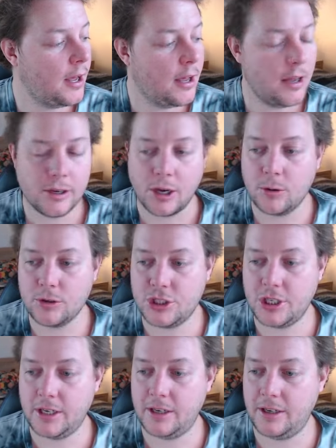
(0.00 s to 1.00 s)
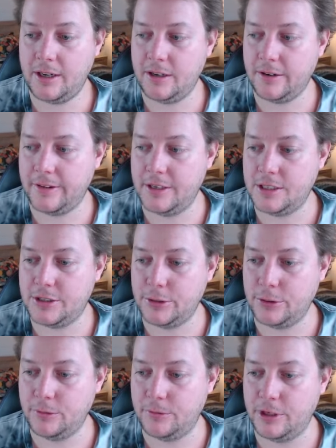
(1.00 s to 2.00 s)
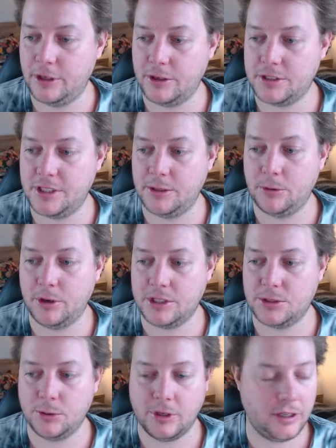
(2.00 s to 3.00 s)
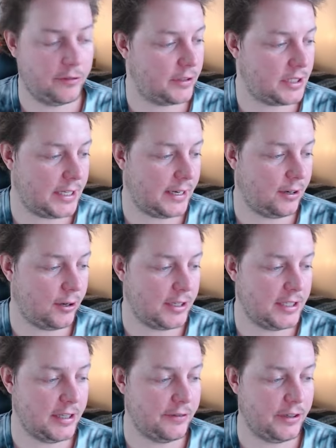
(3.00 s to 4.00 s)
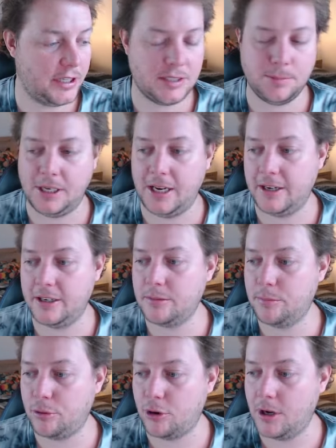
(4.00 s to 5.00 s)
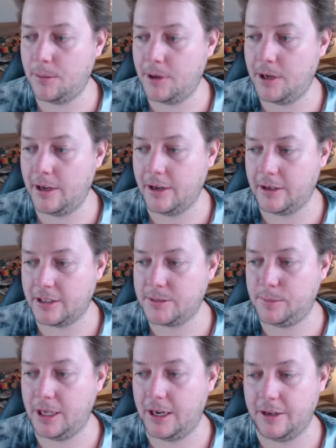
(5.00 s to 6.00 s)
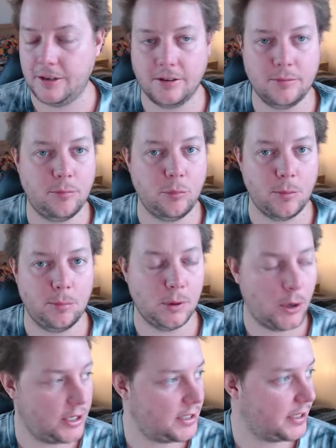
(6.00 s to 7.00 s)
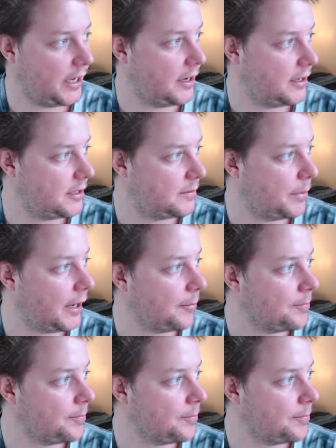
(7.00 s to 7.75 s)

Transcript: go and check out these two videos here where I sort of give a satellite TV explained primer and explain what blind scan is. But